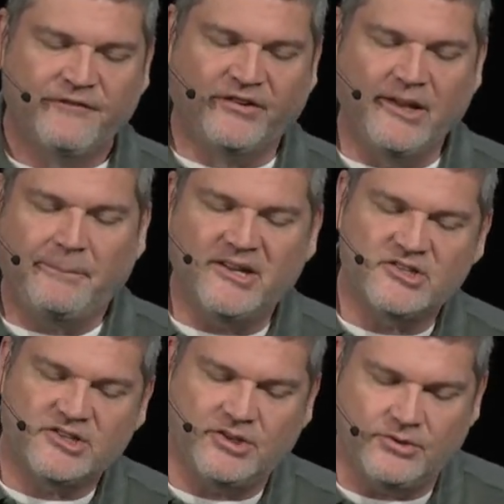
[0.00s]

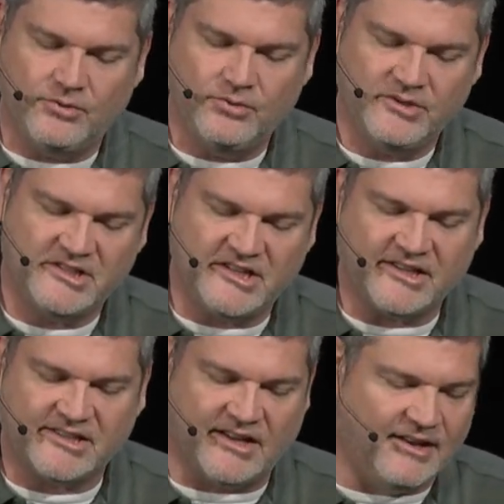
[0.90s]
Philippians 2
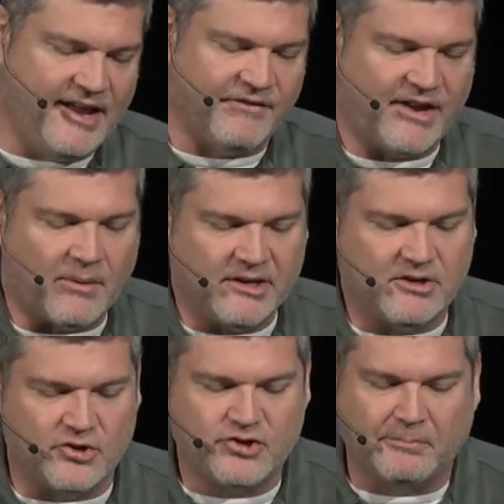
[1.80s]
6 11. I would
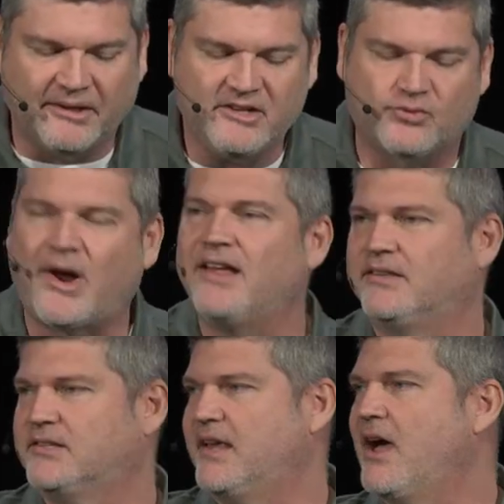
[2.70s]
encourage you, please write
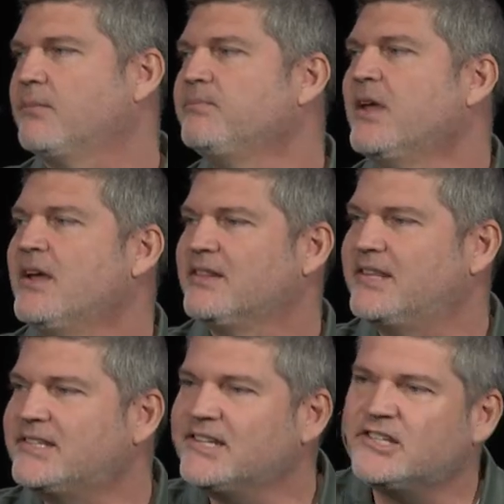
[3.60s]
this down.
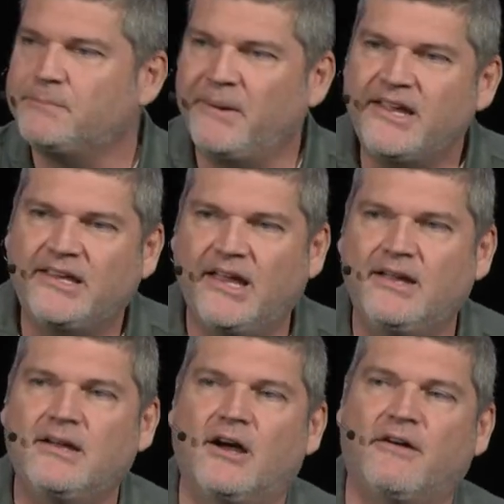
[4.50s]
This is
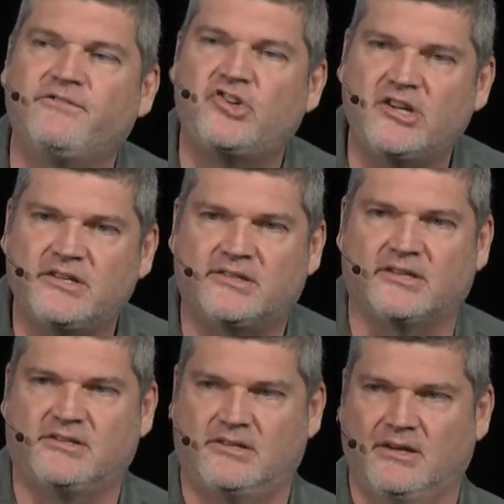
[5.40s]
speaking of
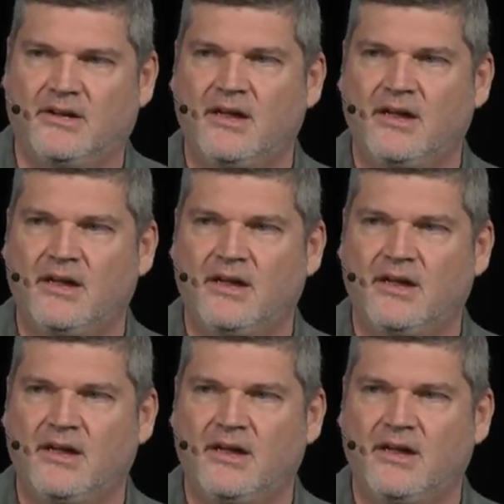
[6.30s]
Jesus.